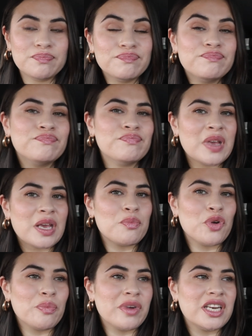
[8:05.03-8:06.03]
hmm, make
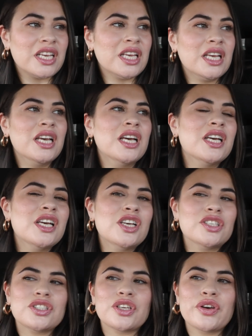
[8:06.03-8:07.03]
more money
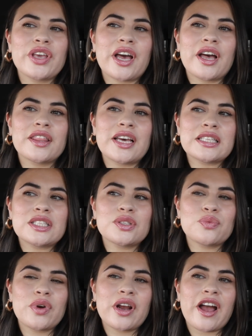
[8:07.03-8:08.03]
so yeah
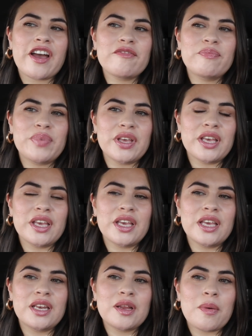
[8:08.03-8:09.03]
that's where i've
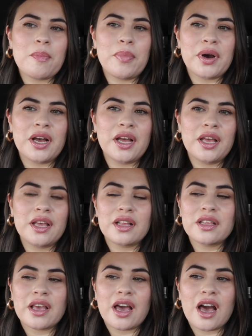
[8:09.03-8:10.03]
been but
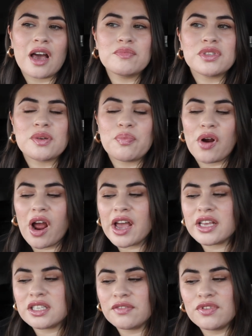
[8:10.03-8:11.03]
yeah i'm
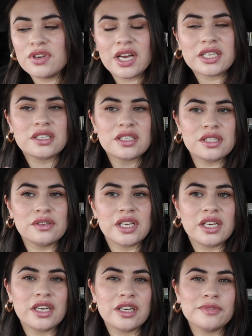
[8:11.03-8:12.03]
surprised if you guys are still
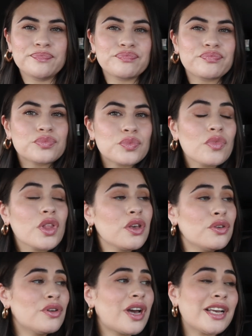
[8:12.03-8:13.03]
here
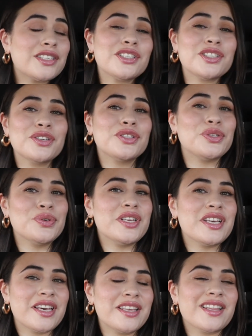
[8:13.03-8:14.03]
you guys are still
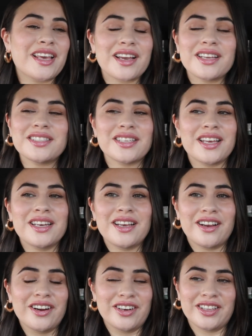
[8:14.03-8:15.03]
tuning in like i
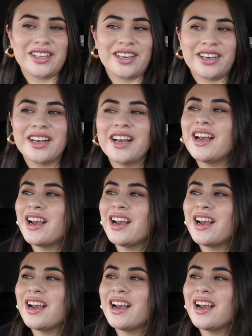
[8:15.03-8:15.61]
said earlier